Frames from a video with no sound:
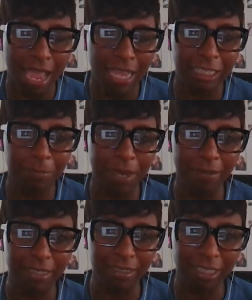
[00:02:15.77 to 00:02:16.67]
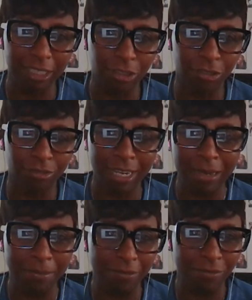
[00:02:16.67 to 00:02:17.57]
experienced
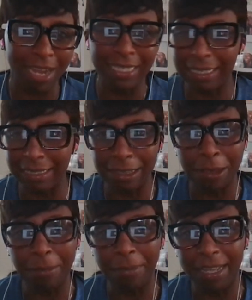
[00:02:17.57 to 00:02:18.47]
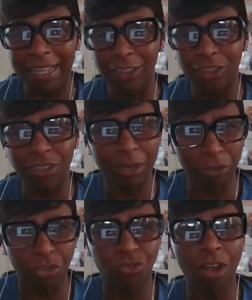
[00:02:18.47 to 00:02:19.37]
extreme racism, and
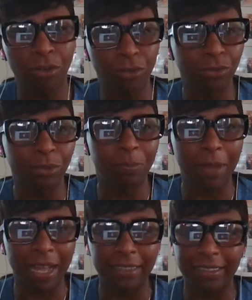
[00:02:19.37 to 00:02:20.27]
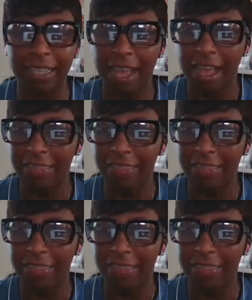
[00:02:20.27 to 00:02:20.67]
there were struggles, but